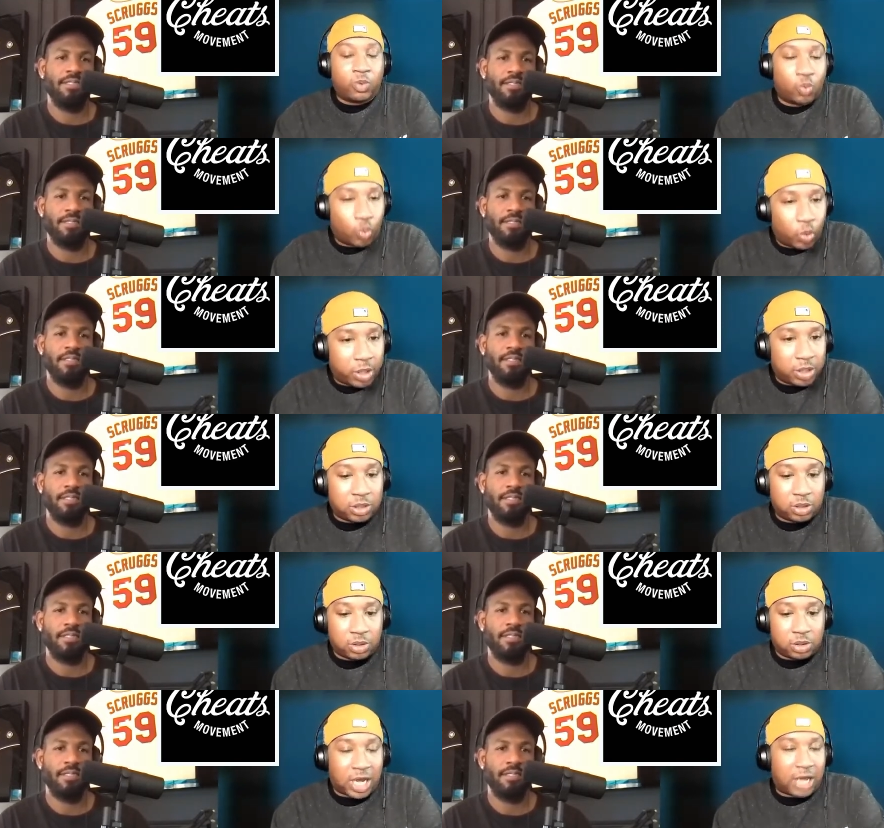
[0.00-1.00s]
Speaker 1: what
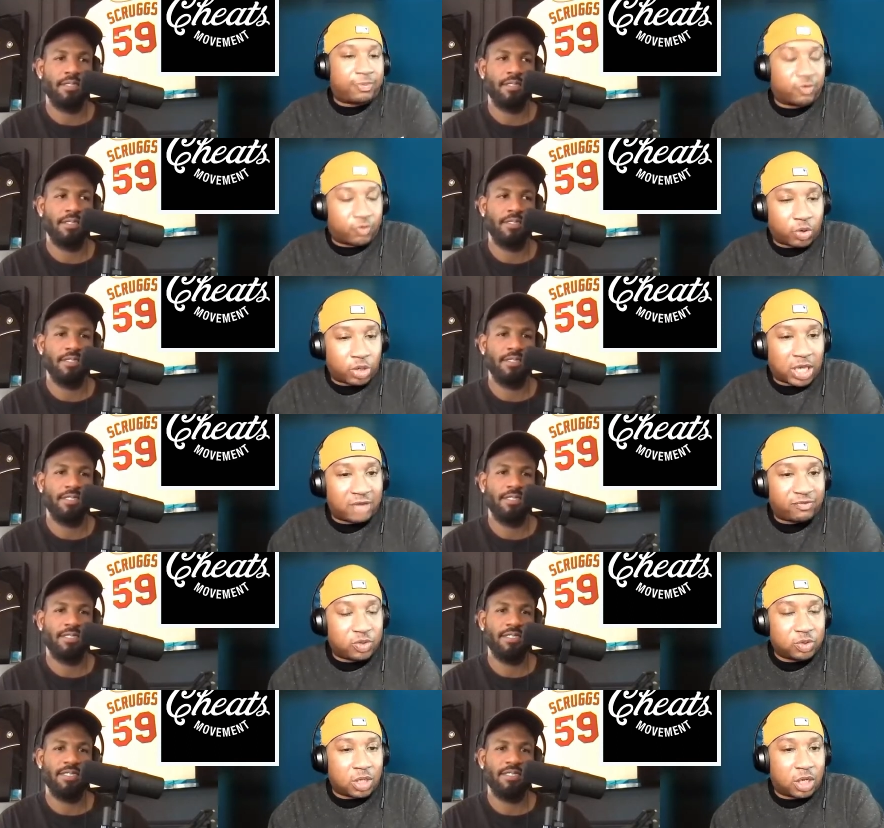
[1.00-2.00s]
type of work have
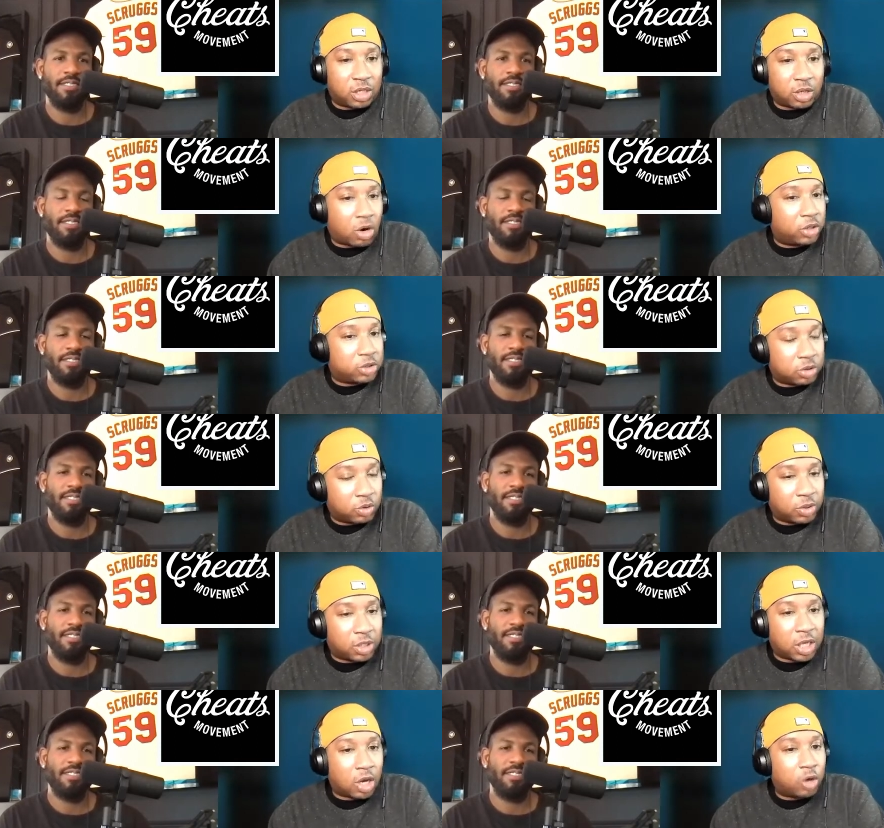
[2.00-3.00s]
you done, are
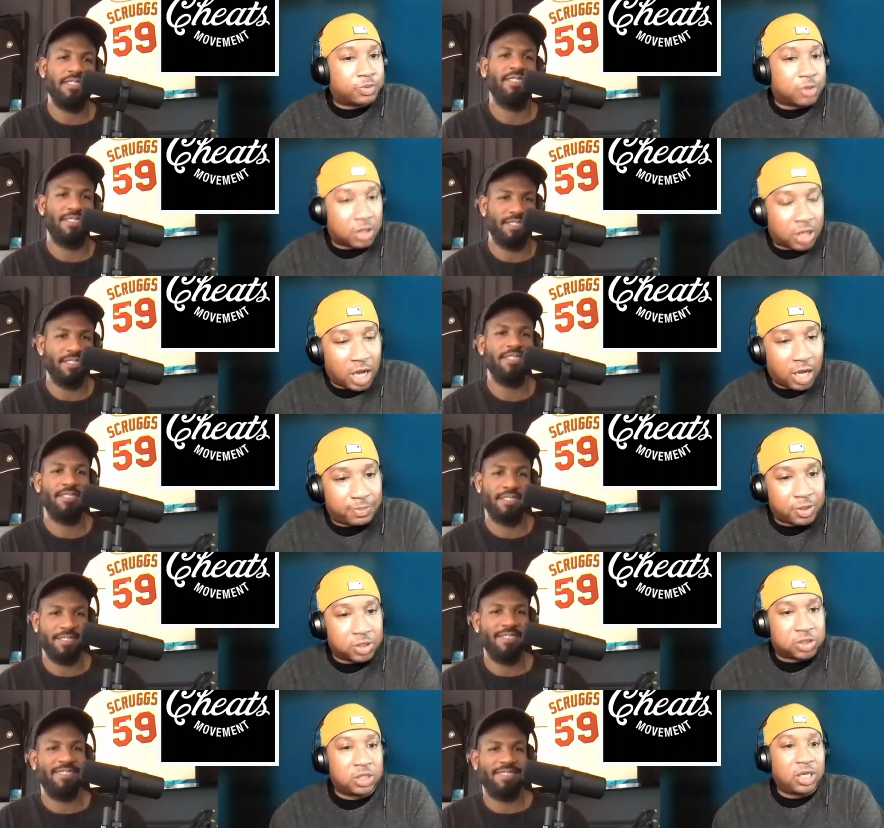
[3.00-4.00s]
doing, and hope to
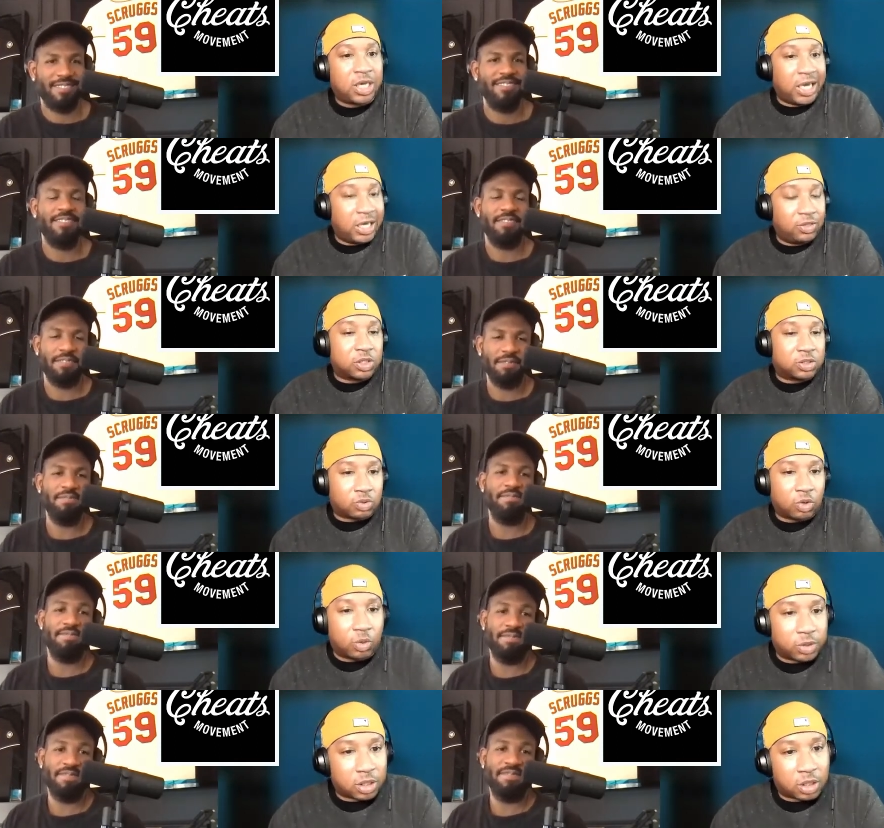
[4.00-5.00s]
accomplish in this
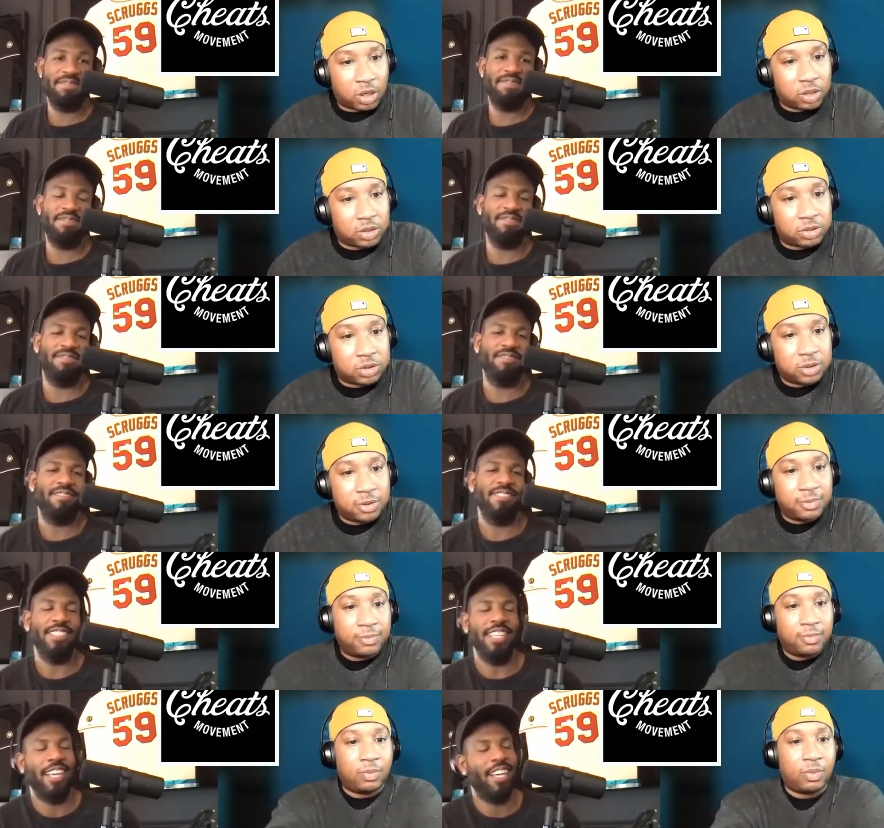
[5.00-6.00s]
role with the Cardinals?
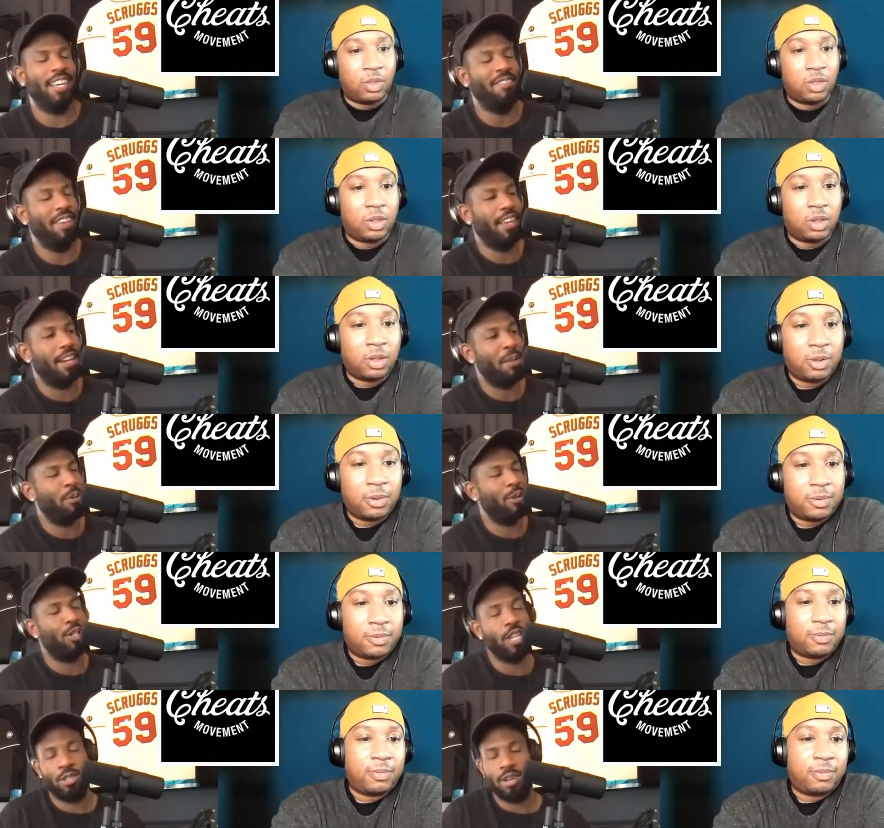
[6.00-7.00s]
Speaker 2: Yeah, man, I
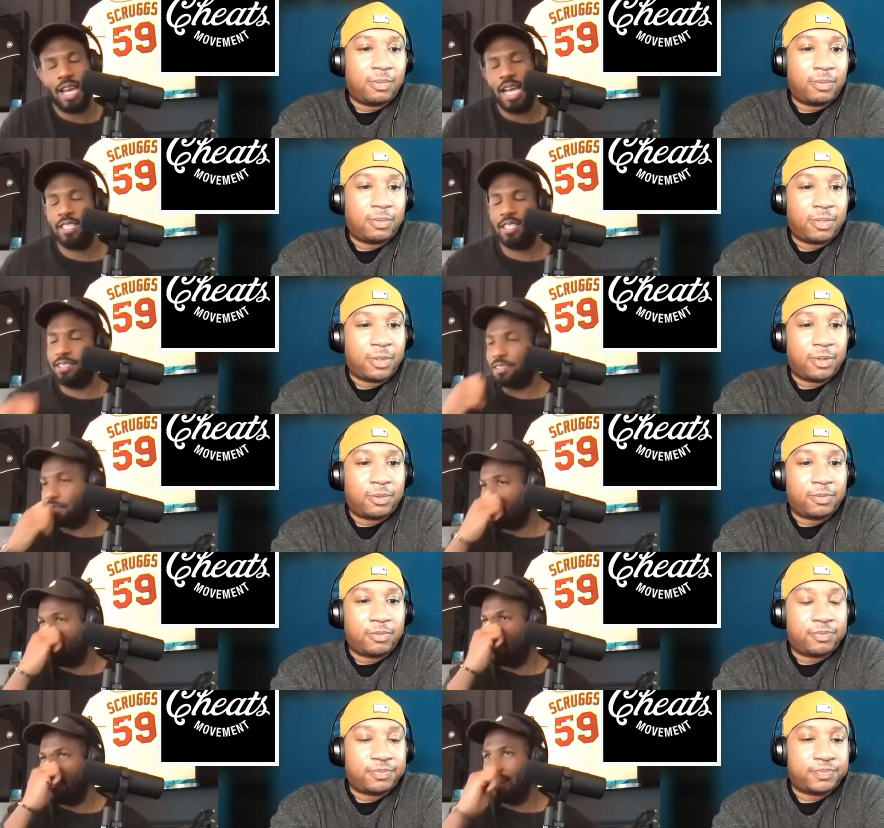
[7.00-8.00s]
appreciate you asking.
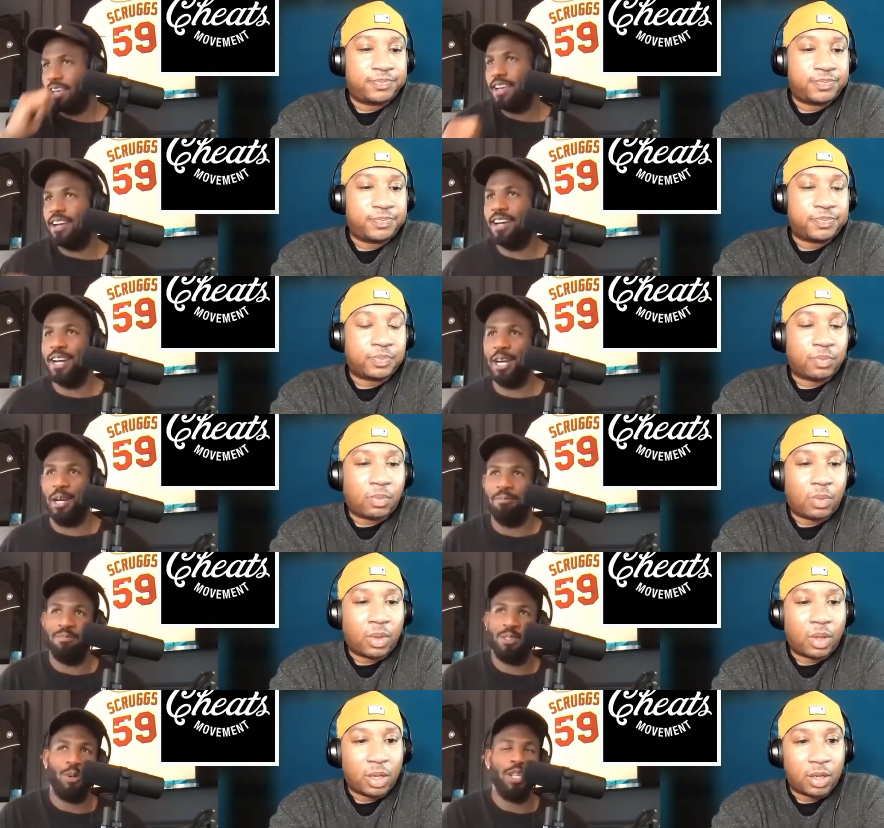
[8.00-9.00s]
So, um,
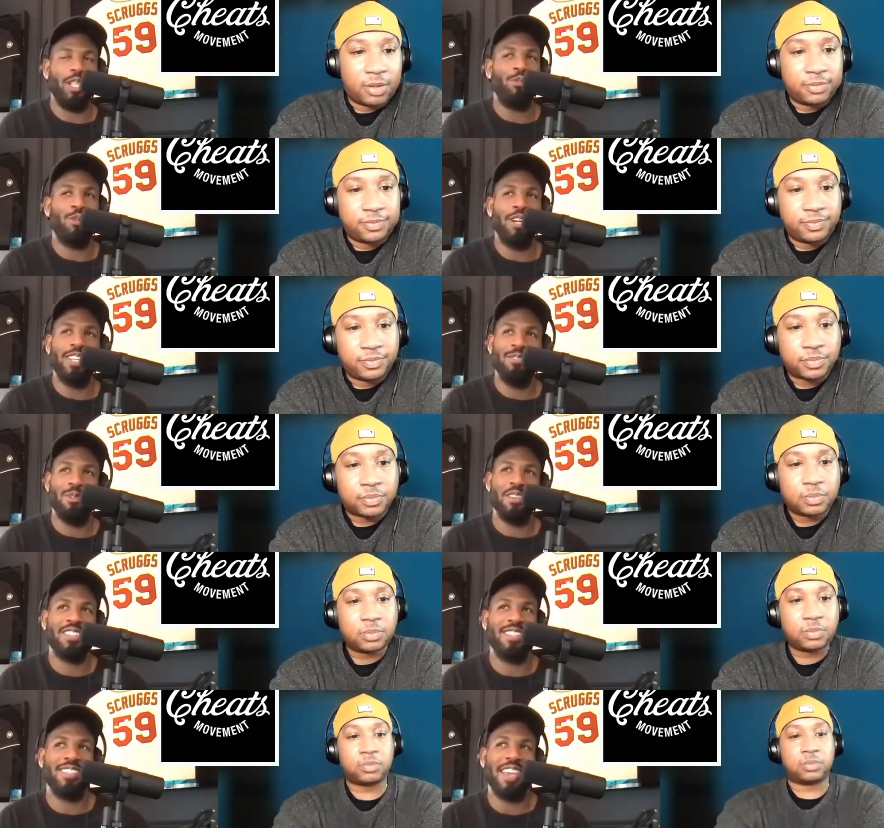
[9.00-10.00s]
2020 was
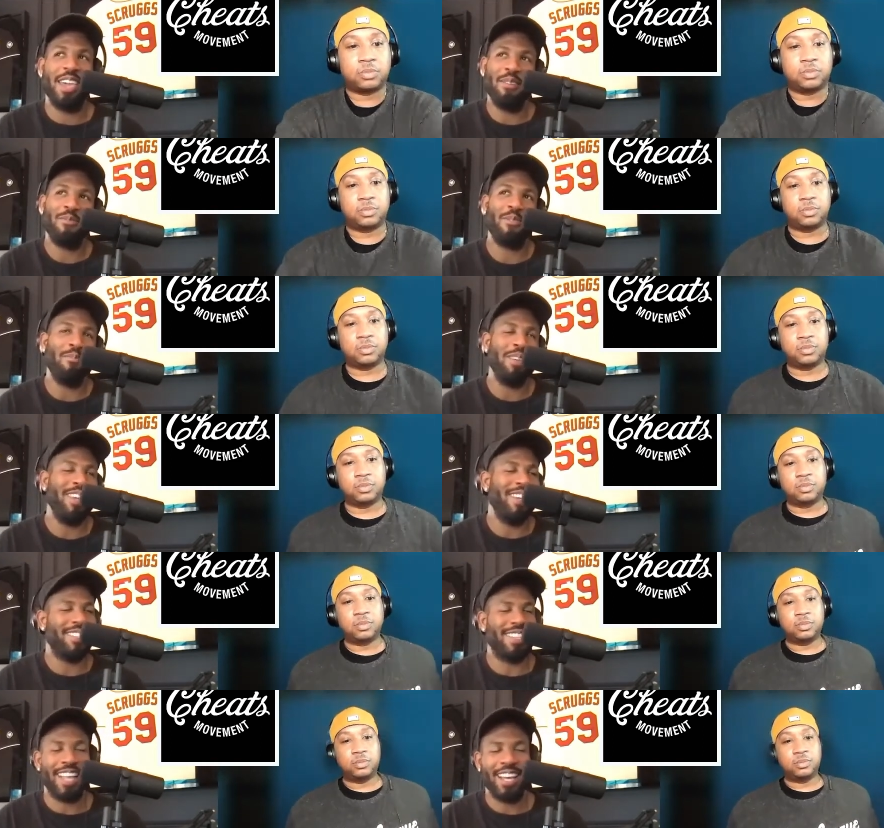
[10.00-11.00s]
the same for me as
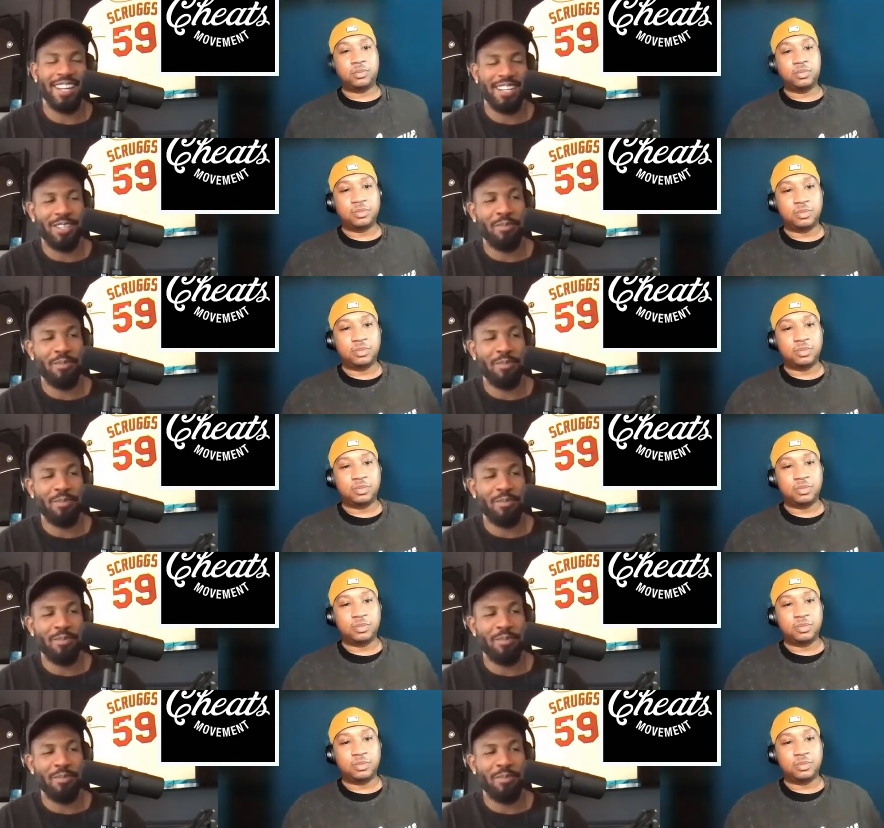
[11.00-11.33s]
a lot of other